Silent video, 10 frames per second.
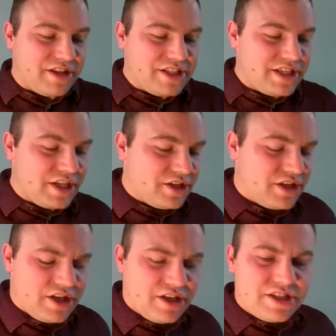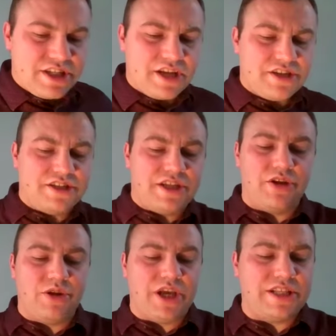Let's actually take
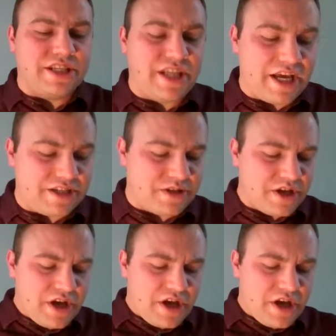a look at today's